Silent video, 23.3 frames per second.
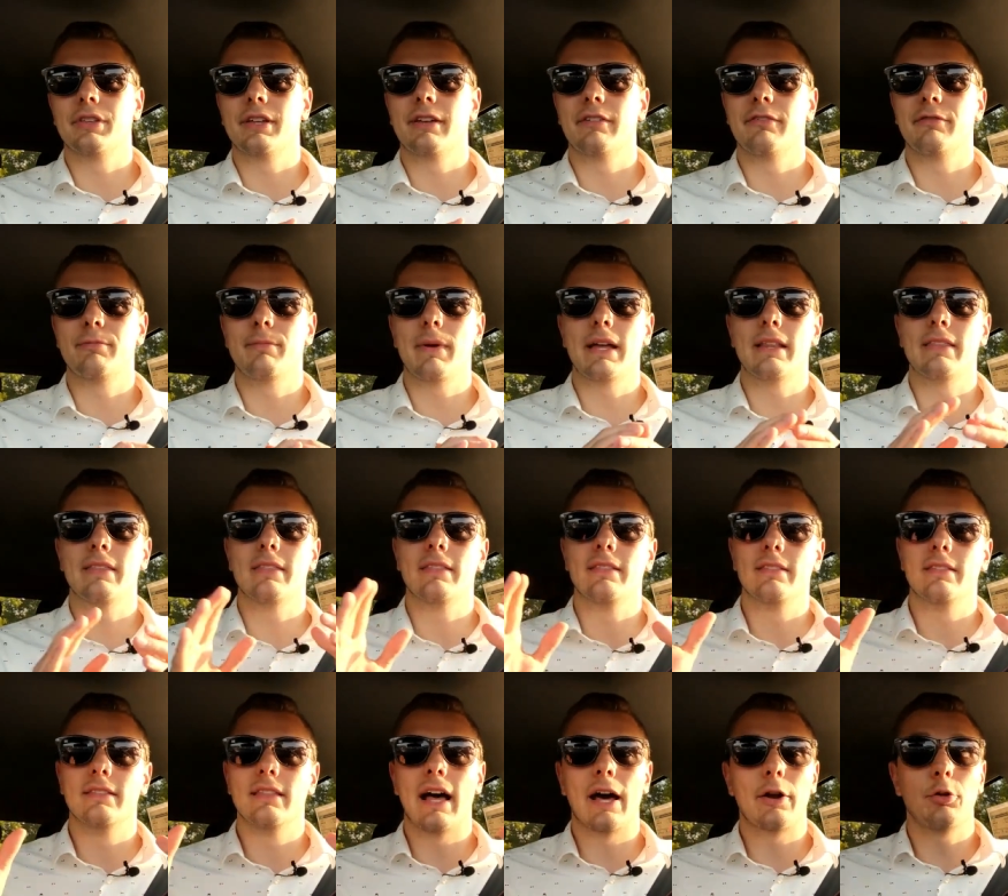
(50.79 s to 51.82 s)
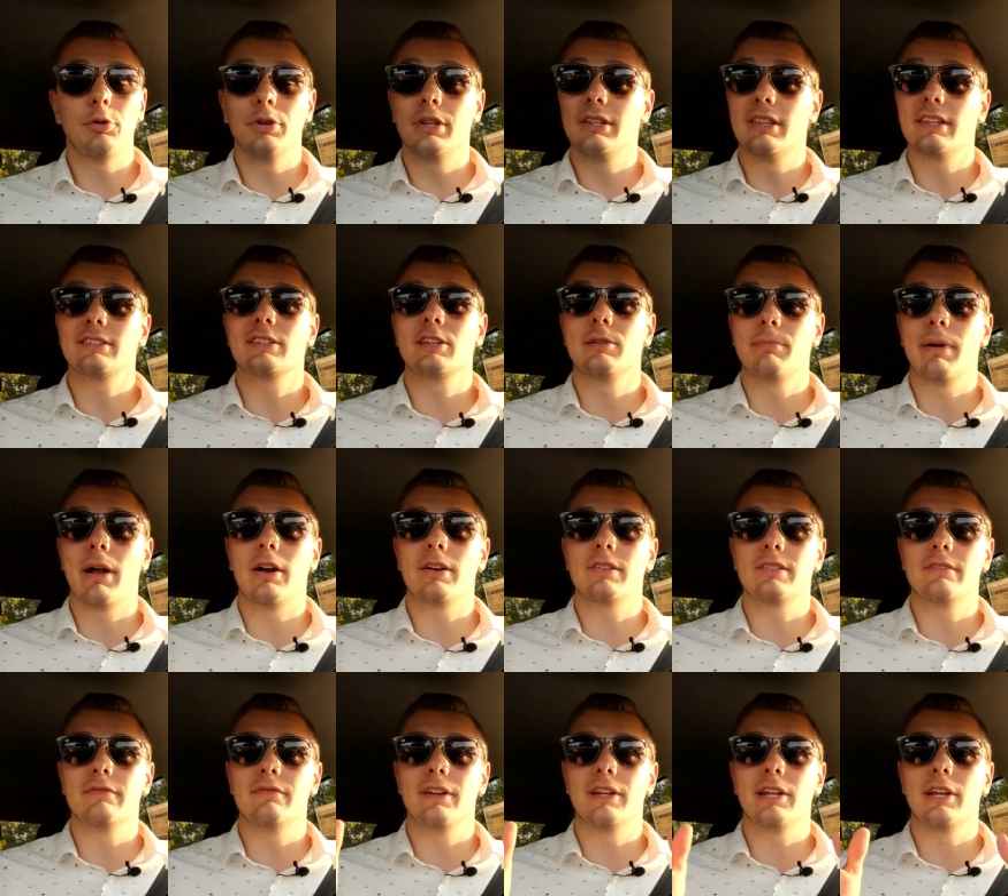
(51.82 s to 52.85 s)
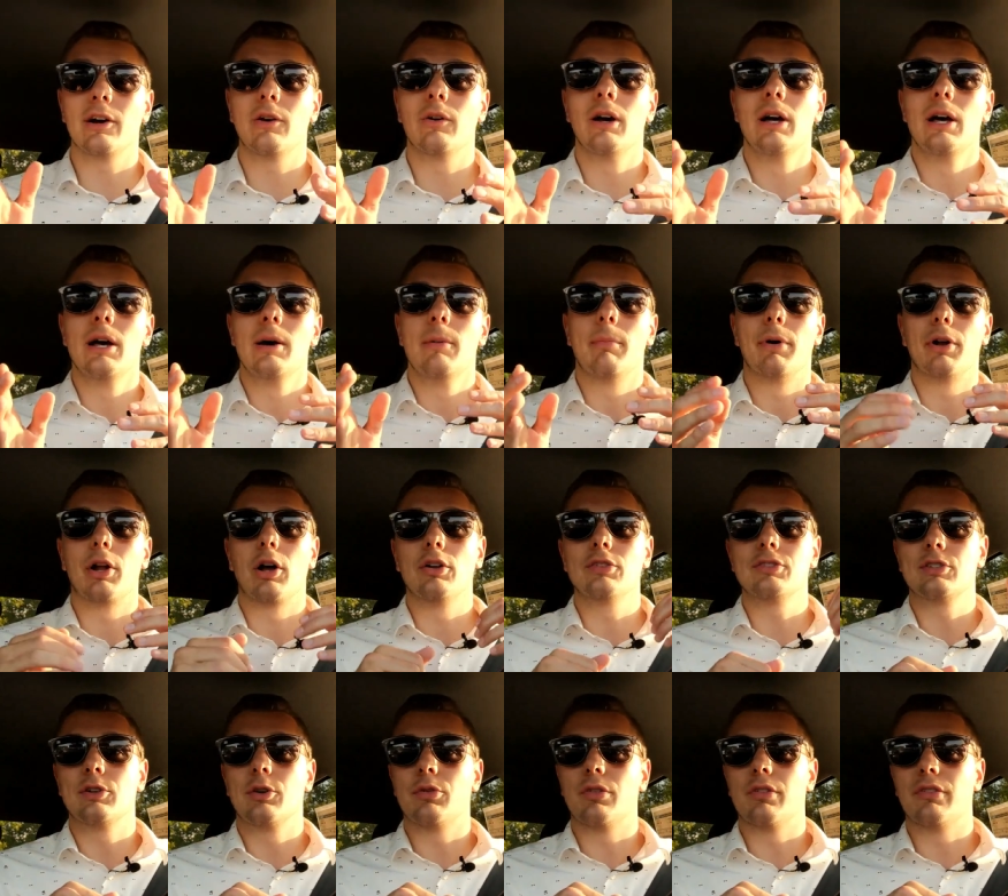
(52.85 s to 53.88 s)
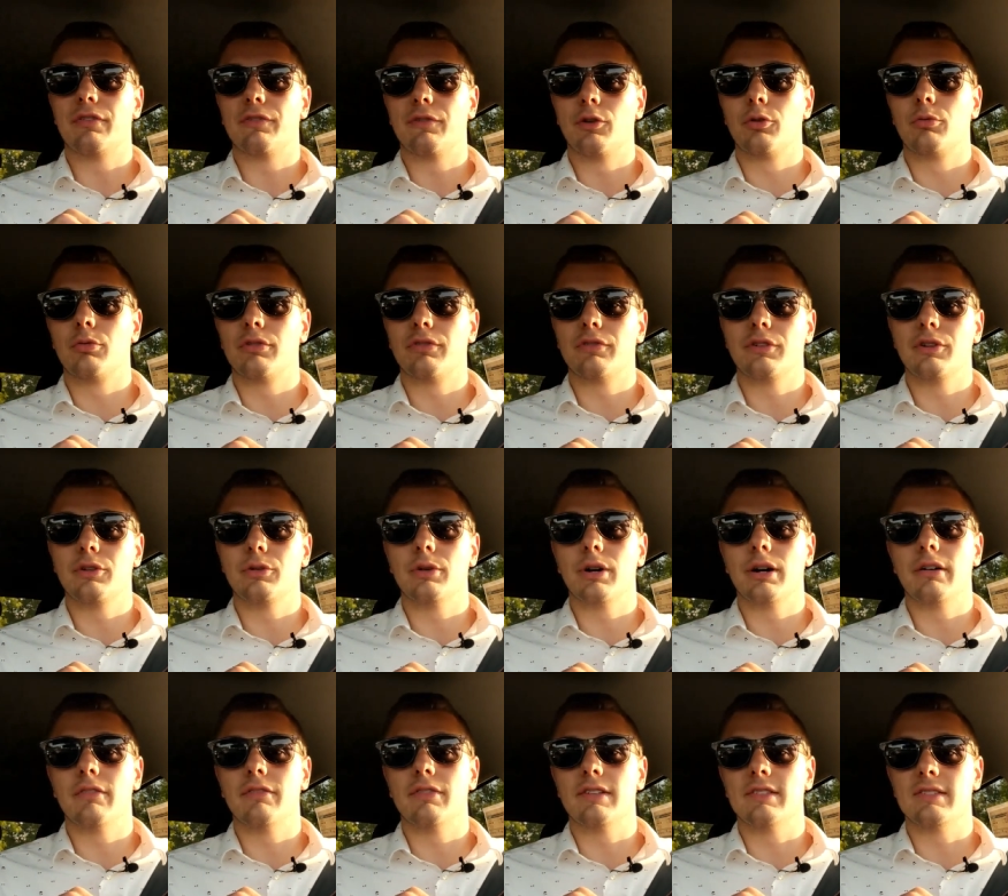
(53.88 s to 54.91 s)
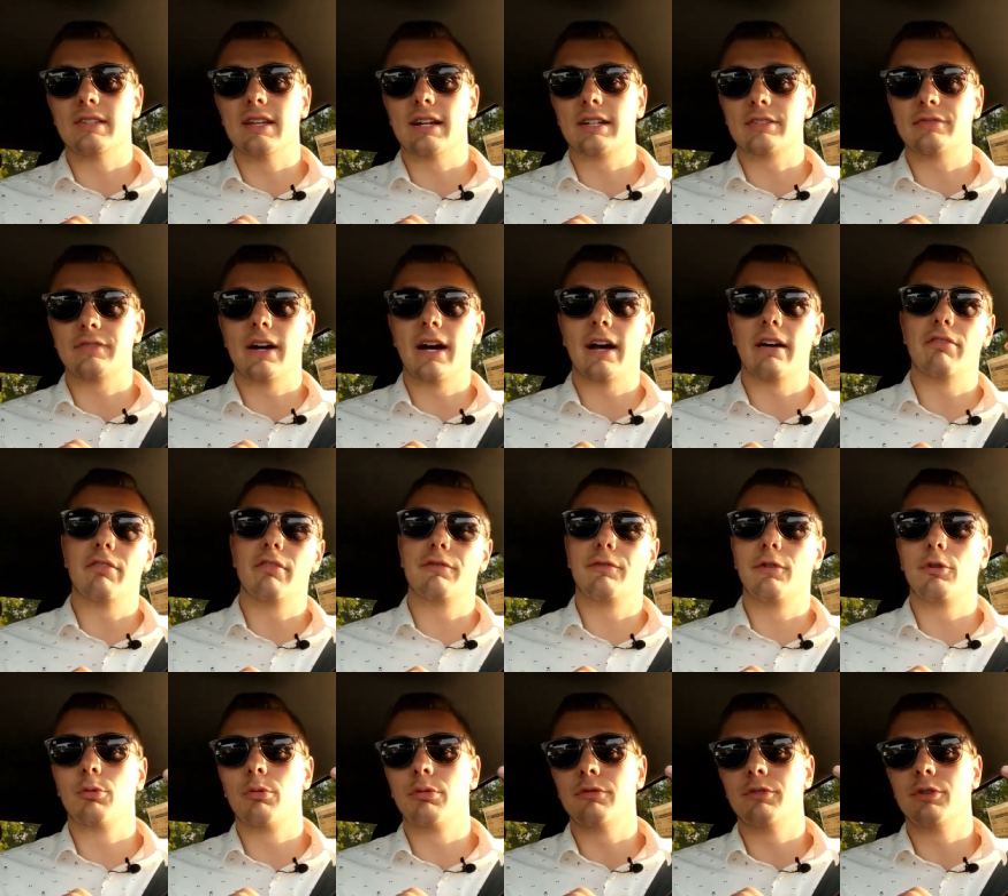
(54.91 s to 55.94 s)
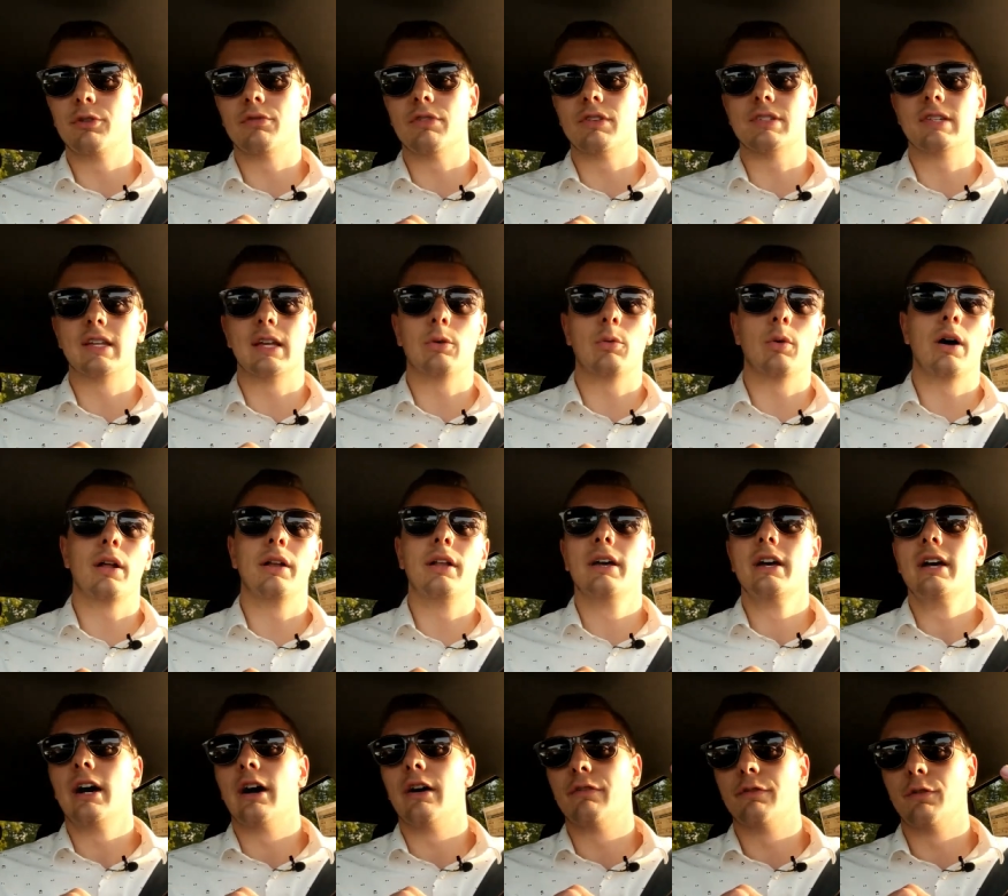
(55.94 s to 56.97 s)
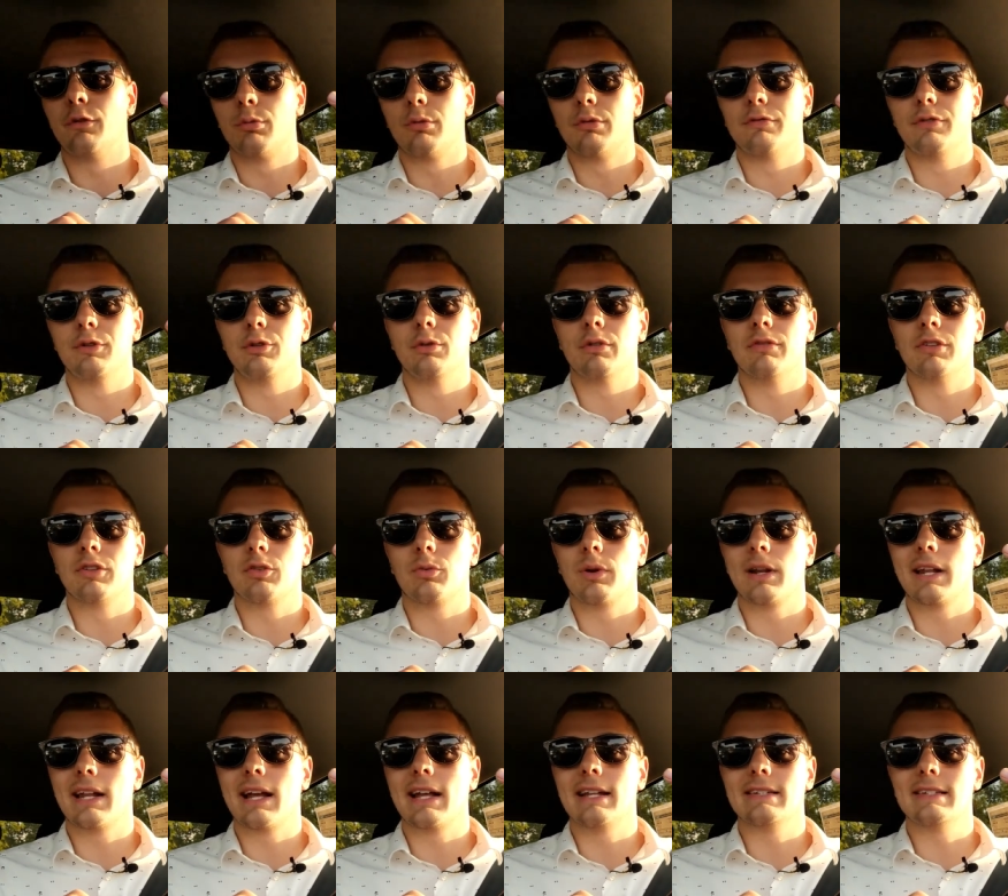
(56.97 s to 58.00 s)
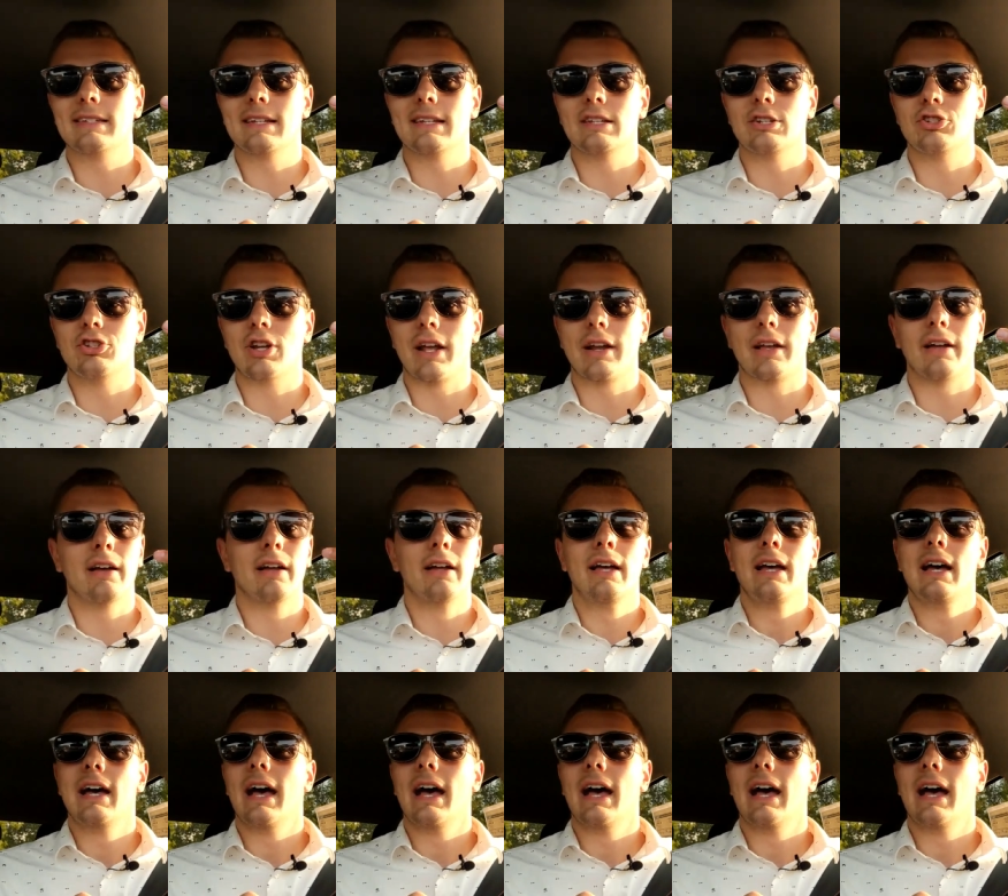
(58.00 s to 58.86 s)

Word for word: They've made not only this comparison video, but also the full review of the CX-5, the full review of the Tiguan, a full review of a 2019 Jetta,